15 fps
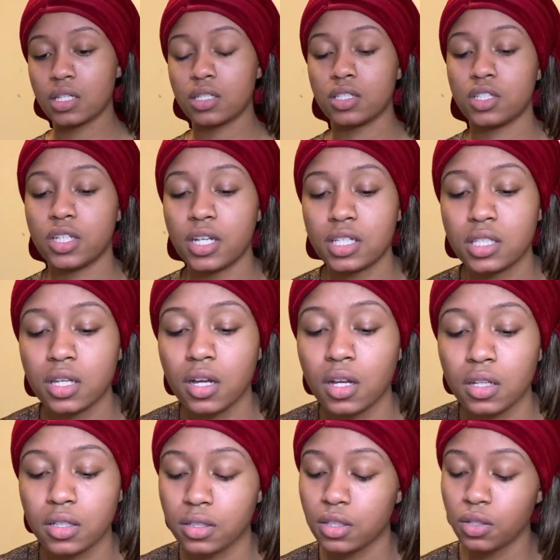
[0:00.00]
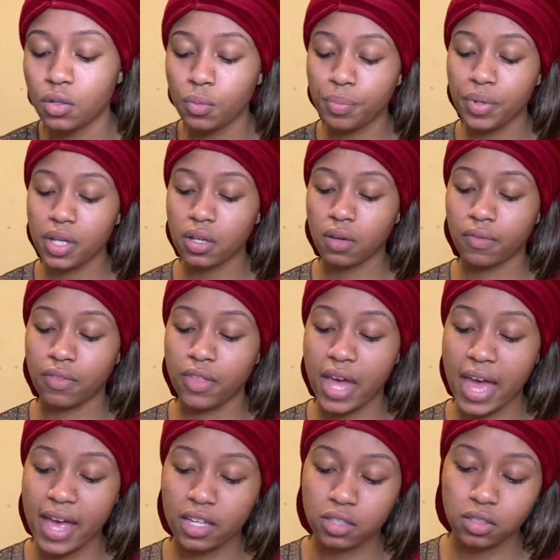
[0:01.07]
just a little bit of
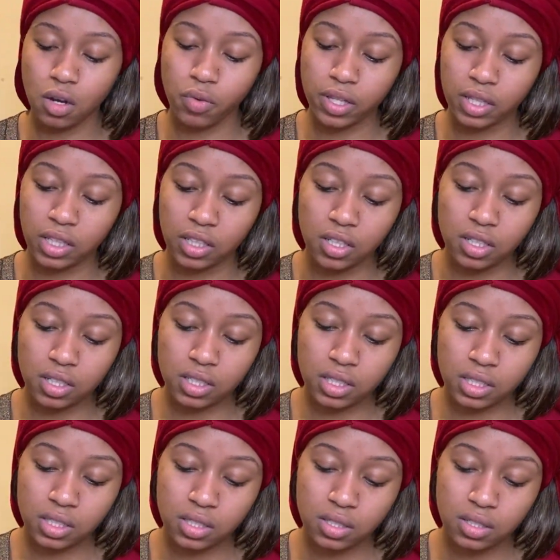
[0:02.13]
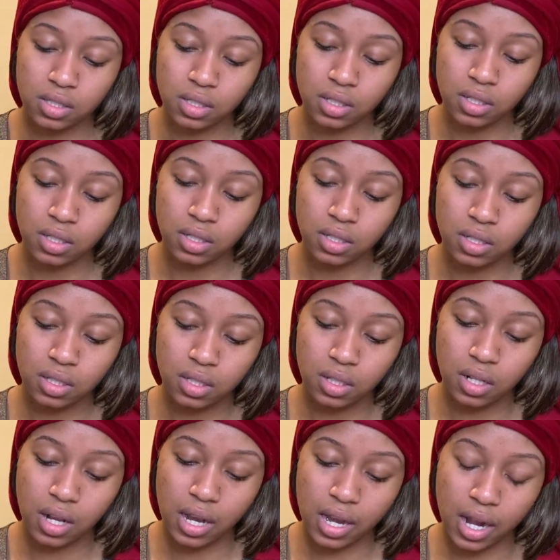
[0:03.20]
that so it looks
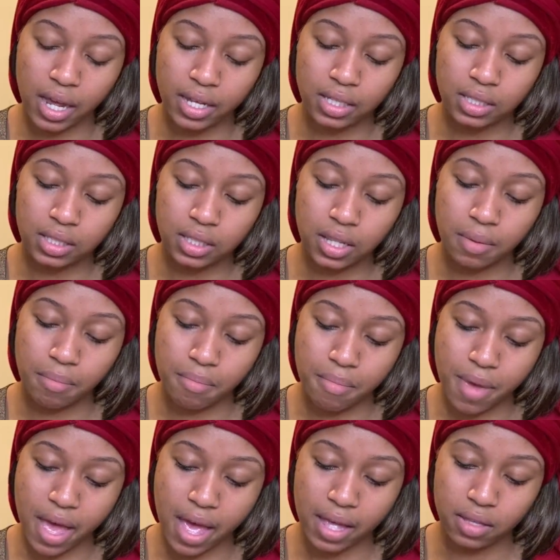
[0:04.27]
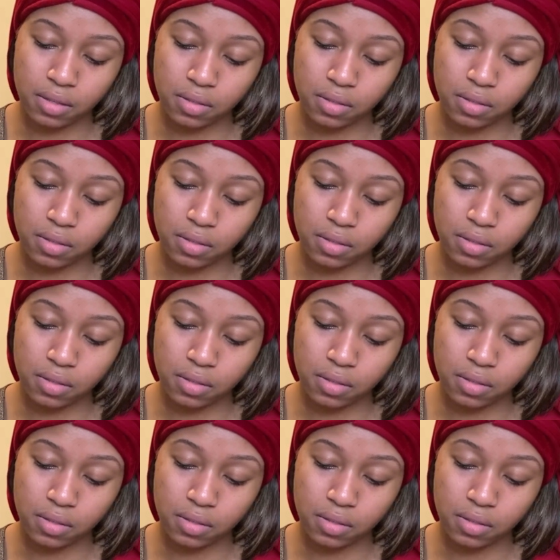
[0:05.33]
nice and matte.